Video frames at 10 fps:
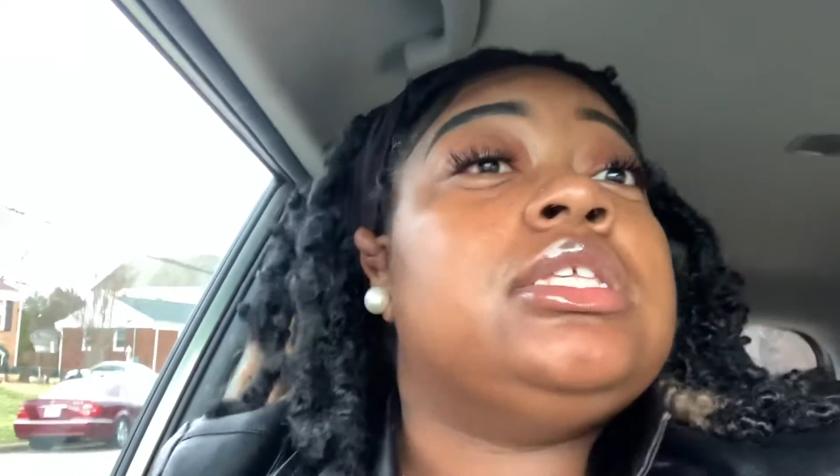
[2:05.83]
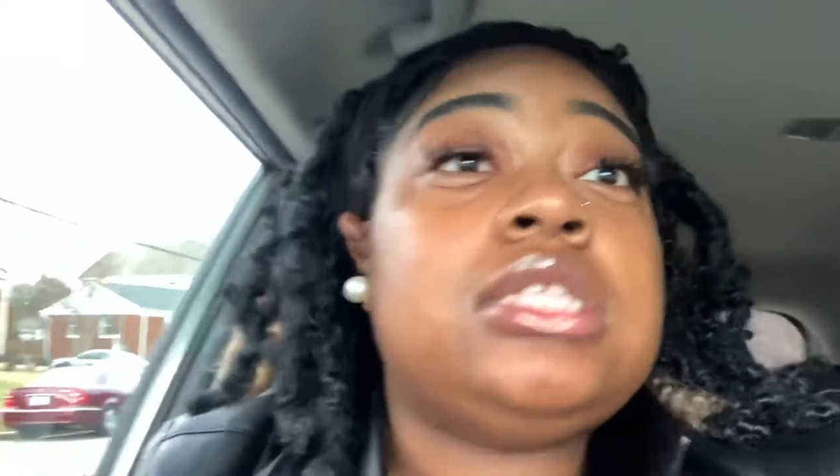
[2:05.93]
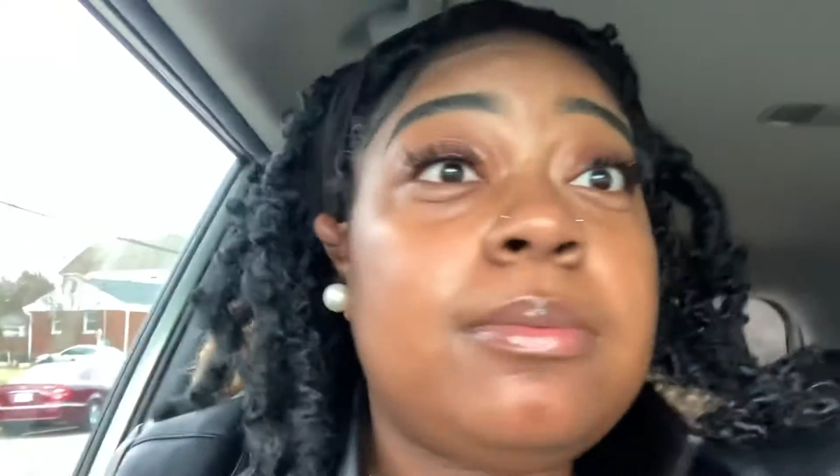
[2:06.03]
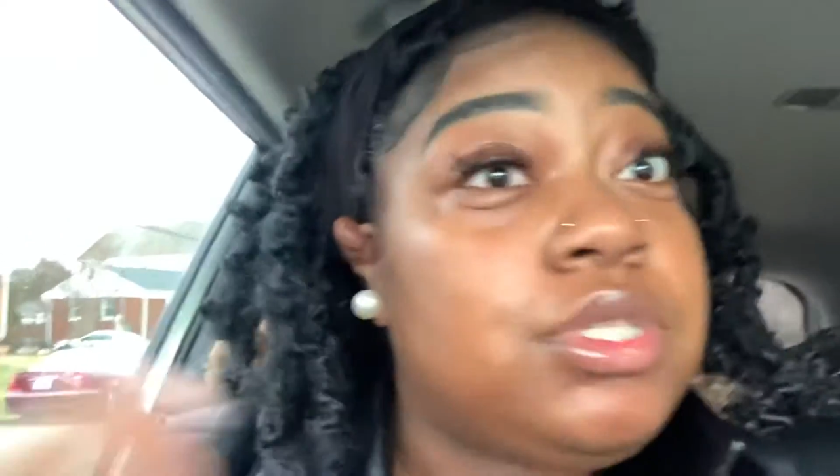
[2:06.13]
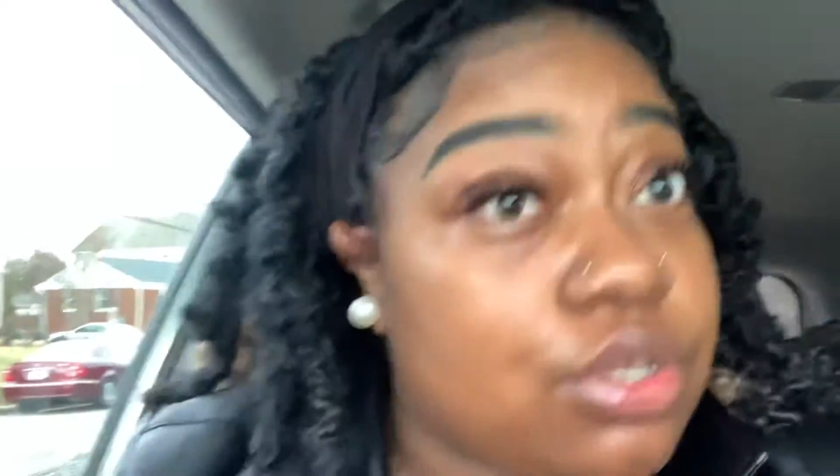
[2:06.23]

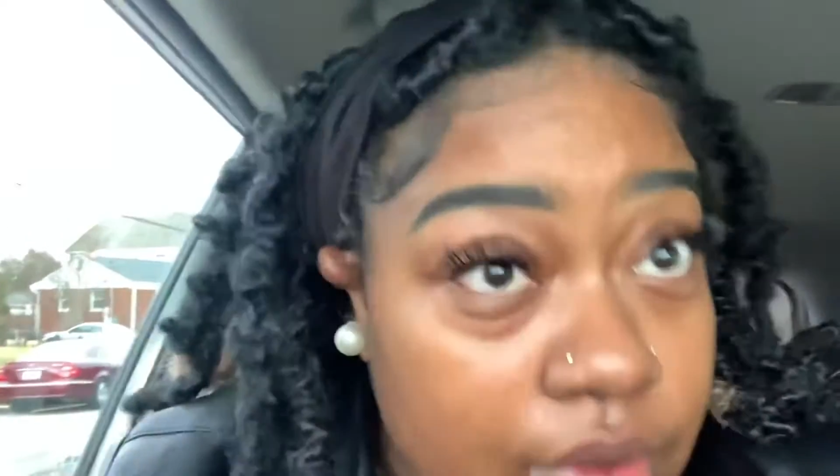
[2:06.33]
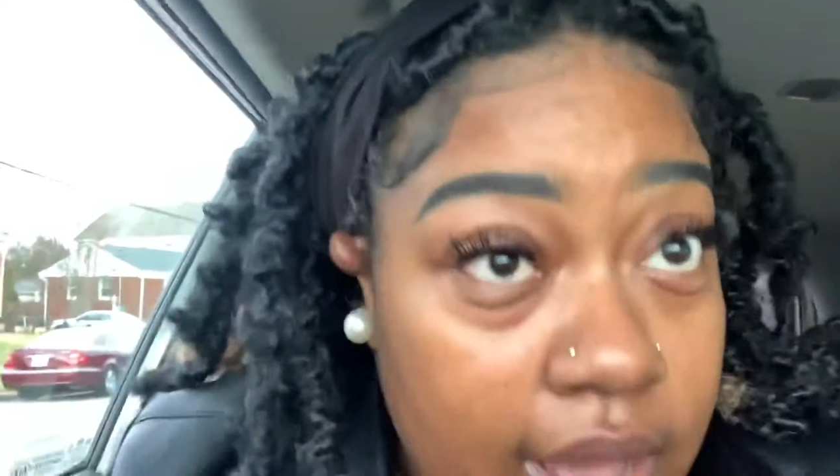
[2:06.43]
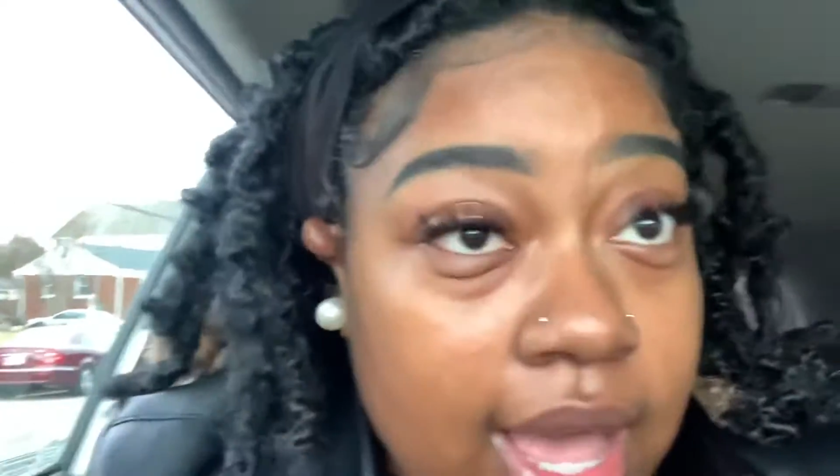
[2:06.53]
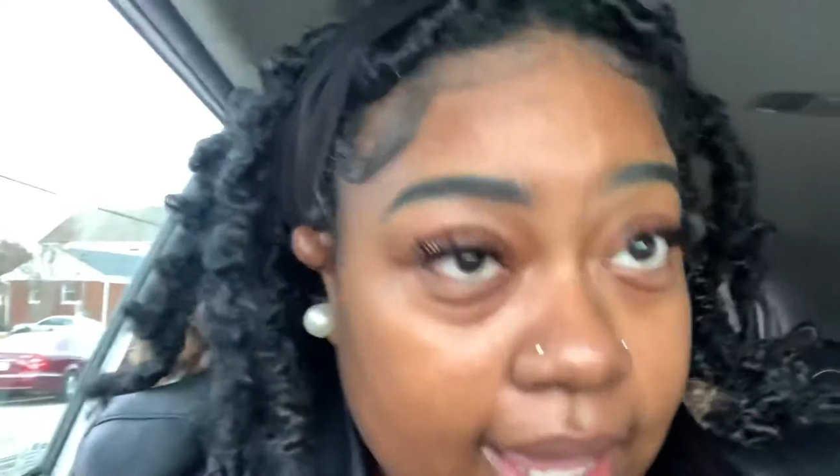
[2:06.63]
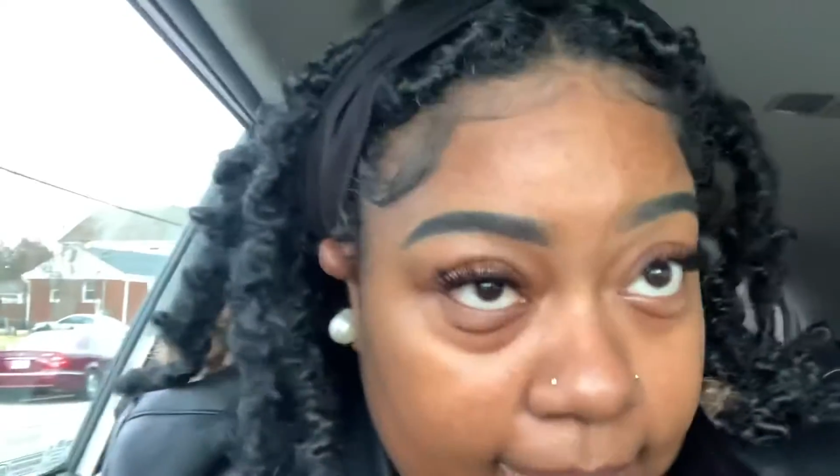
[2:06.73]

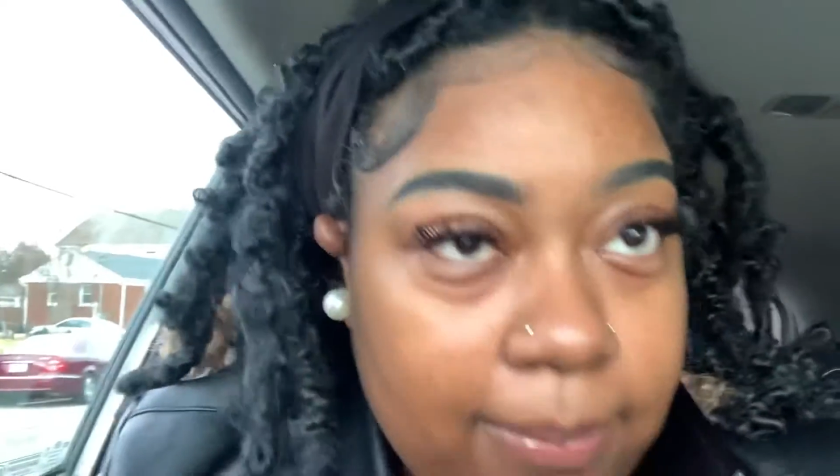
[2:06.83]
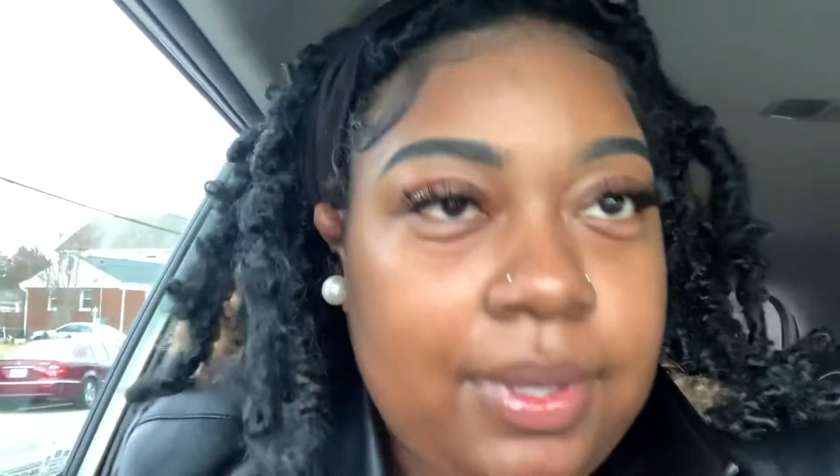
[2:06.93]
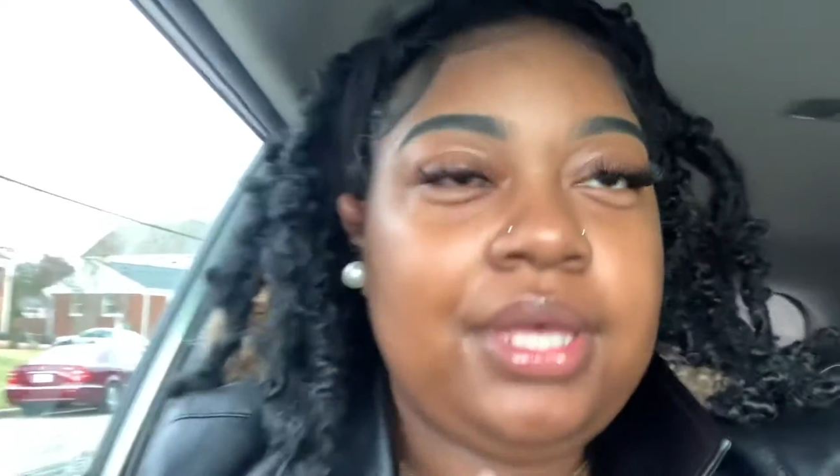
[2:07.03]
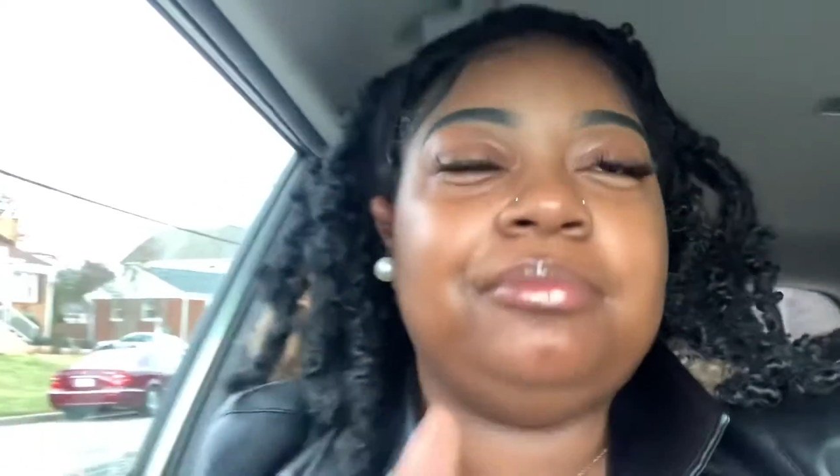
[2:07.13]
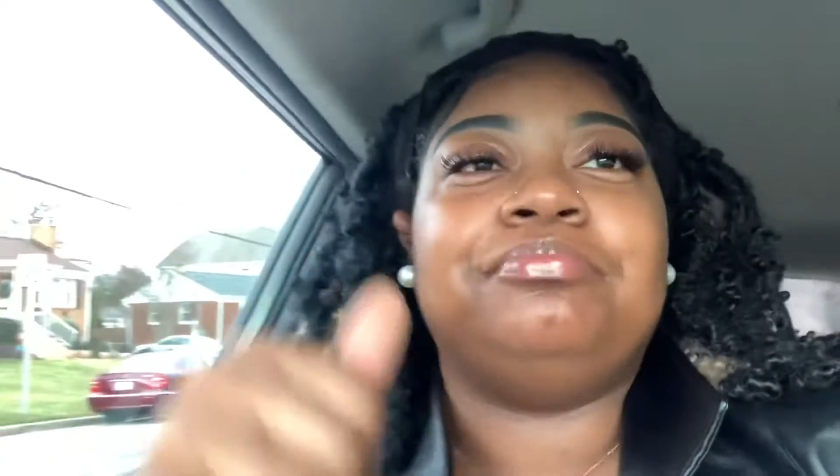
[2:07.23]

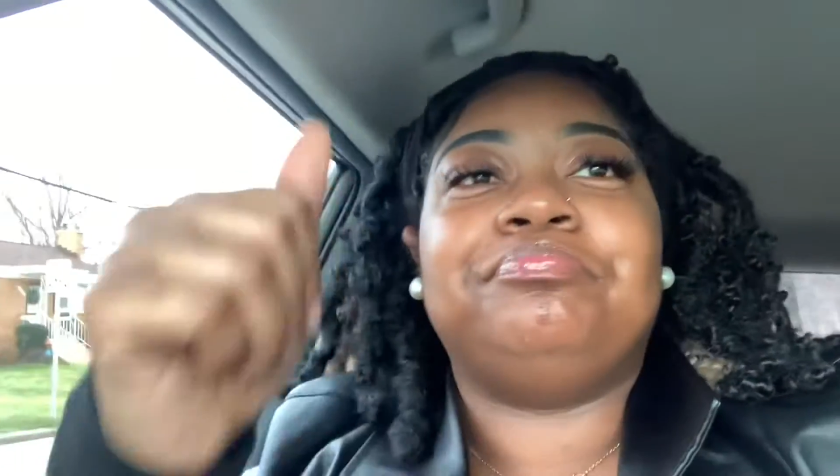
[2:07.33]
Subscribe.